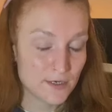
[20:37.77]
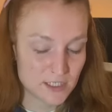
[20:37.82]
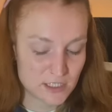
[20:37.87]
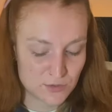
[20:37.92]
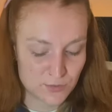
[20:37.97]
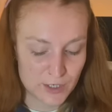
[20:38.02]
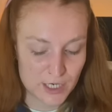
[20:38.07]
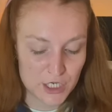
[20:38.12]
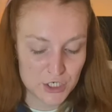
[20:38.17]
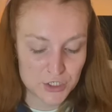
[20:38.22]

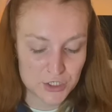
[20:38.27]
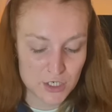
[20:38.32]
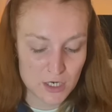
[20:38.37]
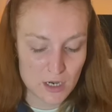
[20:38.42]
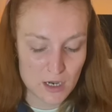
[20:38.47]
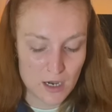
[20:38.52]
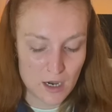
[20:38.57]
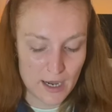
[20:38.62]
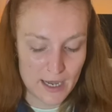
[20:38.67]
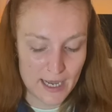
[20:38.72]
Switch,
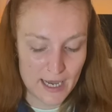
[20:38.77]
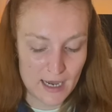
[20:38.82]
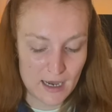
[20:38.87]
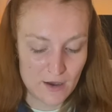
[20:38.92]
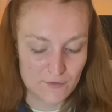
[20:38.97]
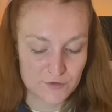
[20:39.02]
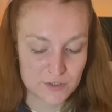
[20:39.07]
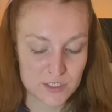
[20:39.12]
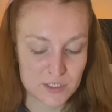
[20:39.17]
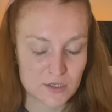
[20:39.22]
I
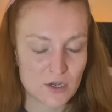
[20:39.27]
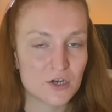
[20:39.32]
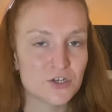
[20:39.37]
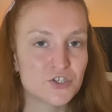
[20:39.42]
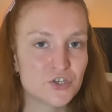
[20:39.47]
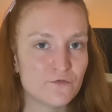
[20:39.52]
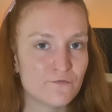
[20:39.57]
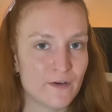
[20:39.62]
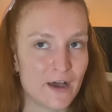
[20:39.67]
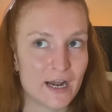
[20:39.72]
have
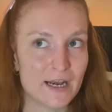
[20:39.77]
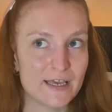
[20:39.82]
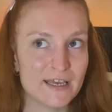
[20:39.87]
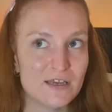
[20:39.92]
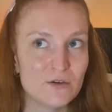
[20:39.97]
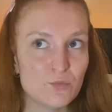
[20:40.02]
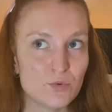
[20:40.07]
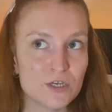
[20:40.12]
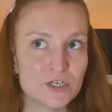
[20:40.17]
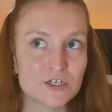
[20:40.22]
Stardew Valley,
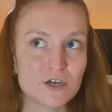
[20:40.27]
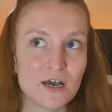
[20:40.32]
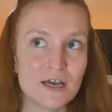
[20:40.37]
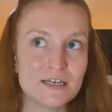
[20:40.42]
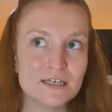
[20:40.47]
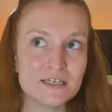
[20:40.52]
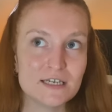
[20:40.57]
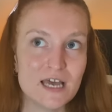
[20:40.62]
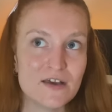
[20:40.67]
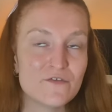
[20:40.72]
which
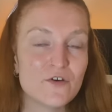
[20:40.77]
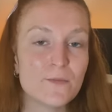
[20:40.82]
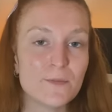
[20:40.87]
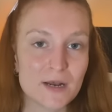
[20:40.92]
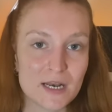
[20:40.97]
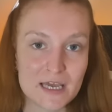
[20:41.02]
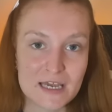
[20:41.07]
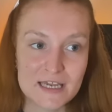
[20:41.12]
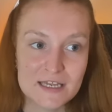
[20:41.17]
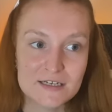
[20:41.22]
I'd never
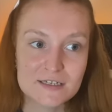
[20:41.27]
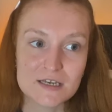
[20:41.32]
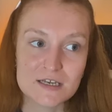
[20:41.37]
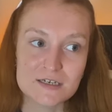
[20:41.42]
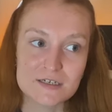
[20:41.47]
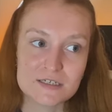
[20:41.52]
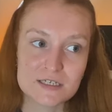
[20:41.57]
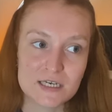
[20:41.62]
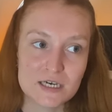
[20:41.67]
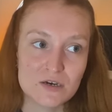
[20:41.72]
played
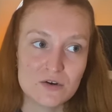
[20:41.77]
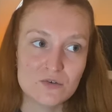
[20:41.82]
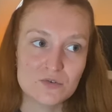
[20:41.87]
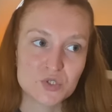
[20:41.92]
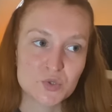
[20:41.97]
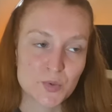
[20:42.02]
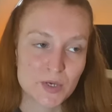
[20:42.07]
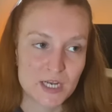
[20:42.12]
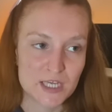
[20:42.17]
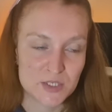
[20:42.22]
until
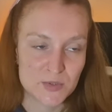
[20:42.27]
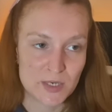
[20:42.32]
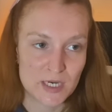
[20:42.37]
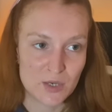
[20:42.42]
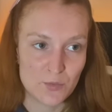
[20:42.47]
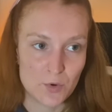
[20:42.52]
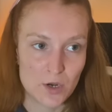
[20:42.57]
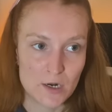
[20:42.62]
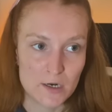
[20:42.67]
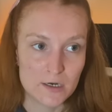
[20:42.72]

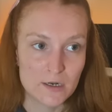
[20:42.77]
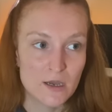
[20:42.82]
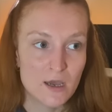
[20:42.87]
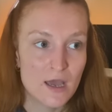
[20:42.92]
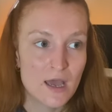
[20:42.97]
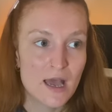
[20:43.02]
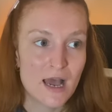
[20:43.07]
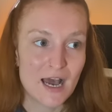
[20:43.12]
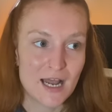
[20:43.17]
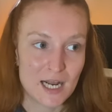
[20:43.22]
2021,
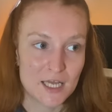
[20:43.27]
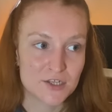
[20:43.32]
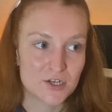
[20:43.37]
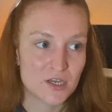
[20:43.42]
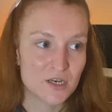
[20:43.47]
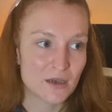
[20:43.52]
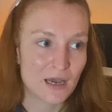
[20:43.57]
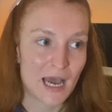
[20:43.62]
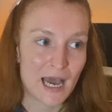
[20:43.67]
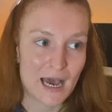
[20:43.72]
and I don't
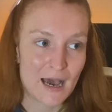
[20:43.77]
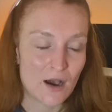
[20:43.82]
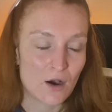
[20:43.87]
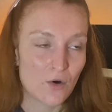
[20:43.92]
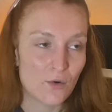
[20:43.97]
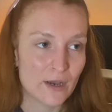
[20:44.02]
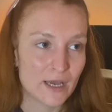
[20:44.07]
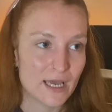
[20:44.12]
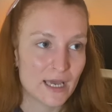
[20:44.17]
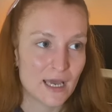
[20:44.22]
know
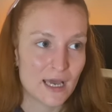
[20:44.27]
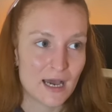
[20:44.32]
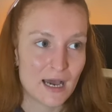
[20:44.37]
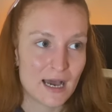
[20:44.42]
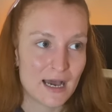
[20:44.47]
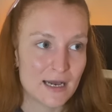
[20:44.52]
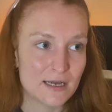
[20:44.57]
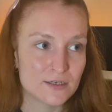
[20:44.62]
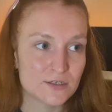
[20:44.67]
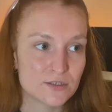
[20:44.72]
how it
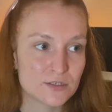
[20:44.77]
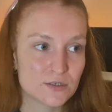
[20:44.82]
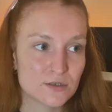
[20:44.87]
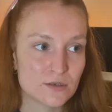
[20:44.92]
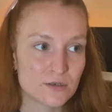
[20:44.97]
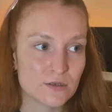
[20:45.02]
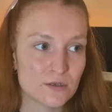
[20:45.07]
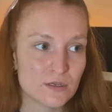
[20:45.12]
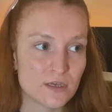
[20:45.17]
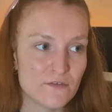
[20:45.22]
had
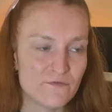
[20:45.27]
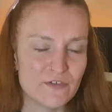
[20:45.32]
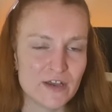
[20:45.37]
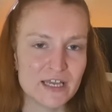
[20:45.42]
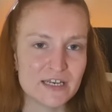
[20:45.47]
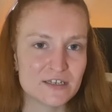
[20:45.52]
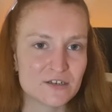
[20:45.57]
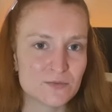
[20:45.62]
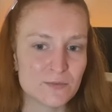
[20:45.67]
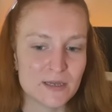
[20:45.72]

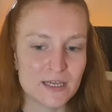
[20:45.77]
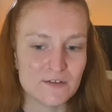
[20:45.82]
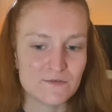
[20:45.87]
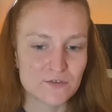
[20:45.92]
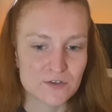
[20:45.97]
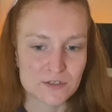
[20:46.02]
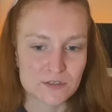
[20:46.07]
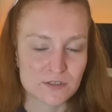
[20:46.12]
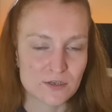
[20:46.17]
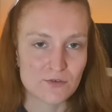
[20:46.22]
evaded me
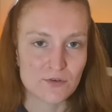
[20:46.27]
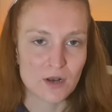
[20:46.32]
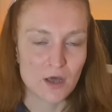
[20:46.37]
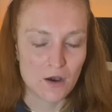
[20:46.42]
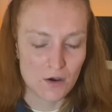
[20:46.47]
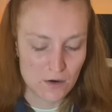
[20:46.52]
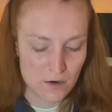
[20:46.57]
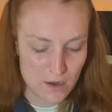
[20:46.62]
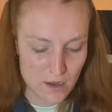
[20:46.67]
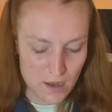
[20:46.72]
for so
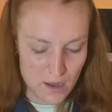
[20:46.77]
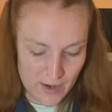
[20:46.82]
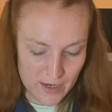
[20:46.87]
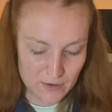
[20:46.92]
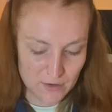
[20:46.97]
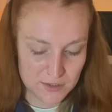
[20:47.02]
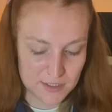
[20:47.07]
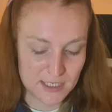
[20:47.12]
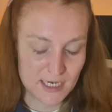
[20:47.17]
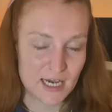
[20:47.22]
long. I
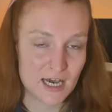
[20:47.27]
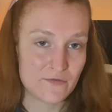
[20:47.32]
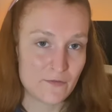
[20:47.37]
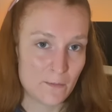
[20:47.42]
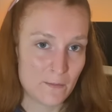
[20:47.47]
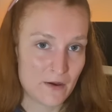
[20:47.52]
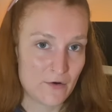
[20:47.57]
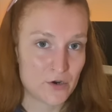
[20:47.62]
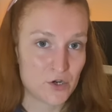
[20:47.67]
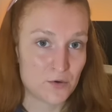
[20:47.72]
also have
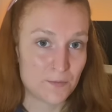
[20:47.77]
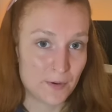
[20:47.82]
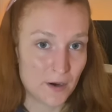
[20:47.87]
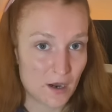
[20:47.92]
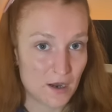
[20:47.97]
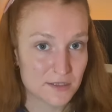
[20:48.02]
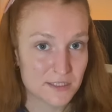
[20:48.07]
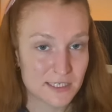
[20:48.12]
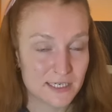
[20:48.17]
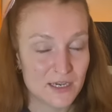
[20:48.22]
Mario
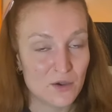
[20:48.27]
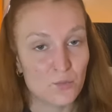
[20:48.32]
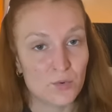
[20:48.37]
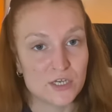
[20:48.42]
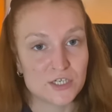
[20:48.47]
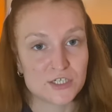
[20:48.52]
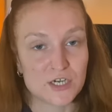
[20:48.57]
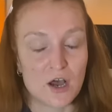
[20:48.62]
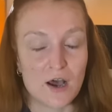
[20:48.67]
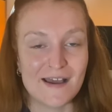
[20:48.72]
Party,
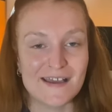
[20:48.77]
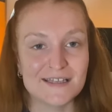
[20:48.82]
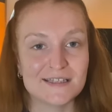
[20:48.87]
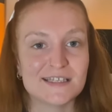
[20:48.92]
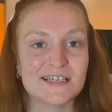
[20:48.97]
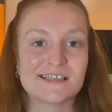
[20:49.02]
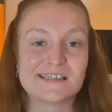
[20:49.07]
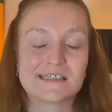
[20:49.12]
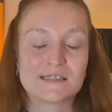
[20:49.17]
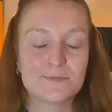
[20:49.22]
which I
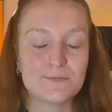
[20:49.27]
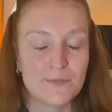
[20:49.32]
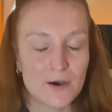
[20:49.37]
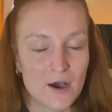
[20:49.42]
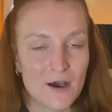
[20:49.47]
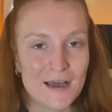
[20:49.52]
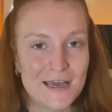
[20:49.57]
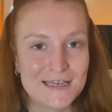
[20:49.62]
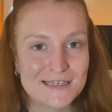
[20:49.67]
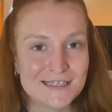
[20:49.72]

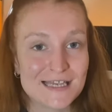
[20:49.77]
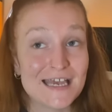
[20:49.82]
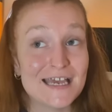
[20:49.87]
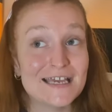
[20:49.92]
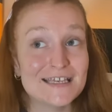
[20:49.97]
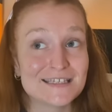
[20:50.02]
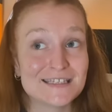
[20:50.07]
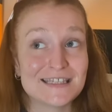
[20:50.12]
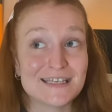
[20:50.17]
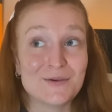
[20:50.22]
despise. It
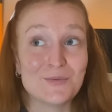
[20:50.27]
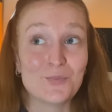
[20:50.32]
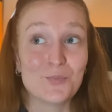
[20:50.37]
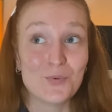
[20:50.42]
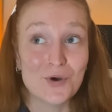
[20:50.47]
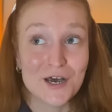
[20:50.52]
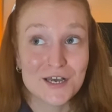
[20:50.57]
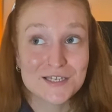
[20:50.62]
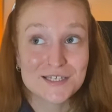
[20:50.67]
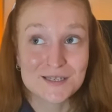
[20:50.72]
is the
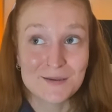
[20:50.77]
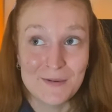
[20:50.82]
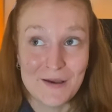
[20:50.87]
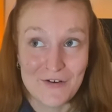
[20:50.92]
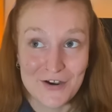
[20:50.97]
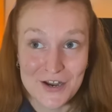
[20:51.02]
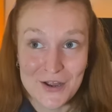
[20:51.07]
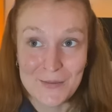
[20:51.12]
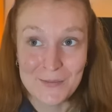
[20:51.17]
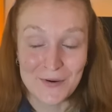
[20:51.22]
worst
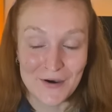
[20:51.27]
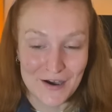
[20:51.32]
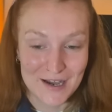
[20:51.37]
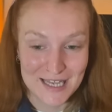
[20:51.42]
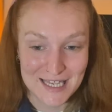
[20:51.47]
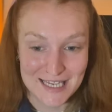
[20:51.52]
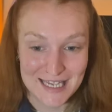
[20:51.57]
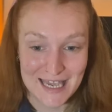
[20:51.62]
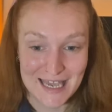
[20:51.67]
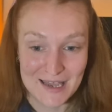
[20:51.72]
Mario
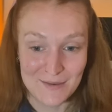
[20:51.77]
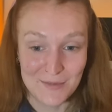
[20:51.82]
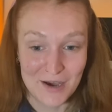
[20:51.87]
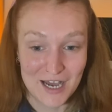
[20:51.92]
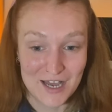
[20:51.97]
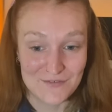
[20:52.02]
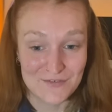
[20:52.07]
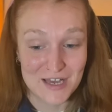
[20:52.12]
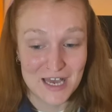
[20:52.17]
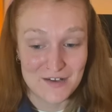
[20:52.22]
Party game
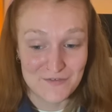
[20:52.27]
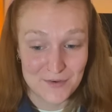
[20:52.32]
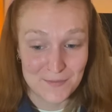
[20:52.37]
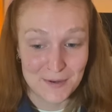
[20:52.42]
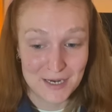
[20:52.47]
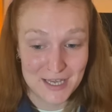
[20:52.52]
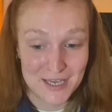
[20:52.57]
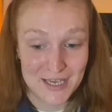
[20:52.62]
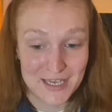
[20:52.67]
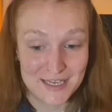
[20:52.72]
I've ever
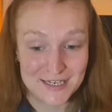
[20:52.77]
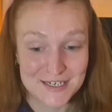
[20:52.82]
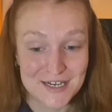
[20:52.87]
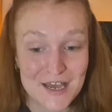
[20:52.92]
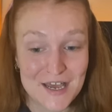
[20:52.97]
played.